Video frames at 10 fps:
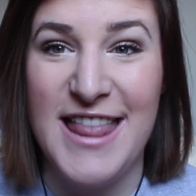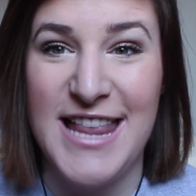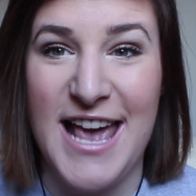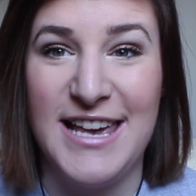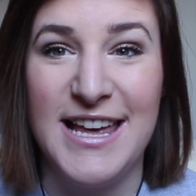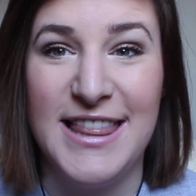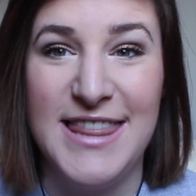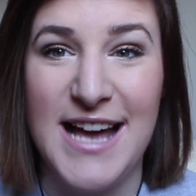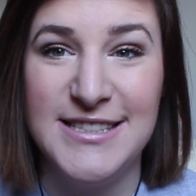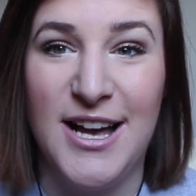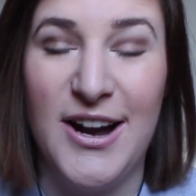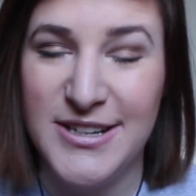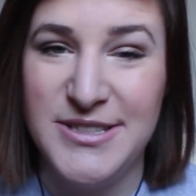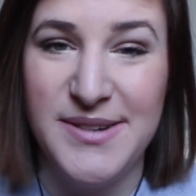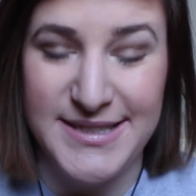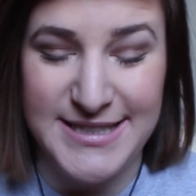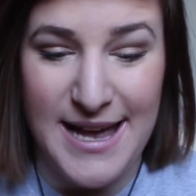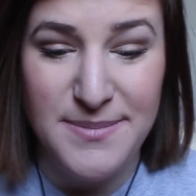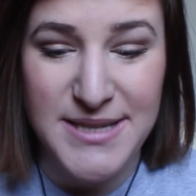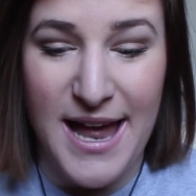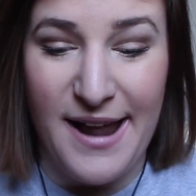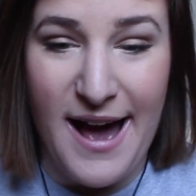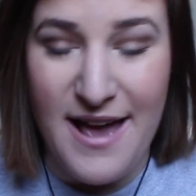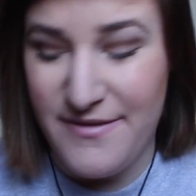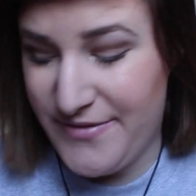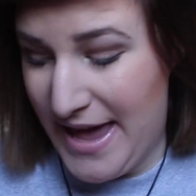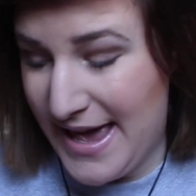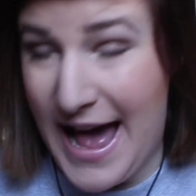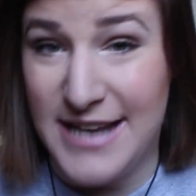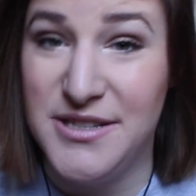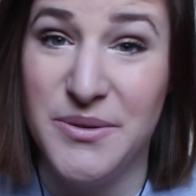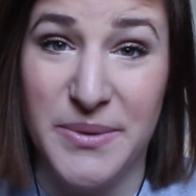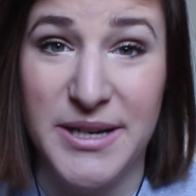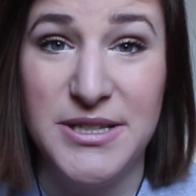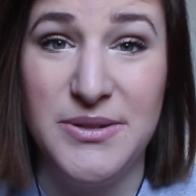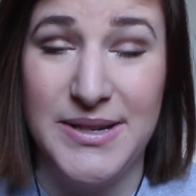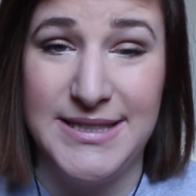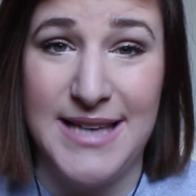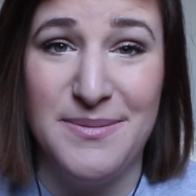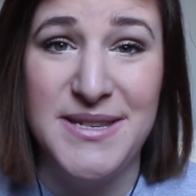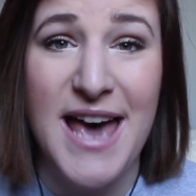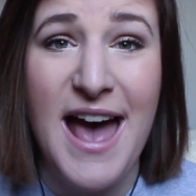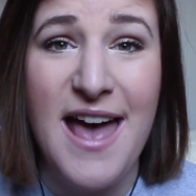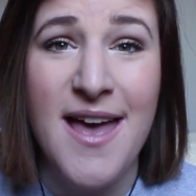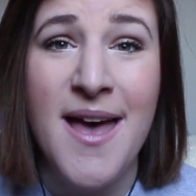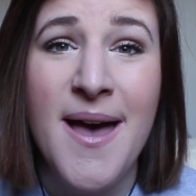and like that's hard to accept, and I've like had to work to accept that.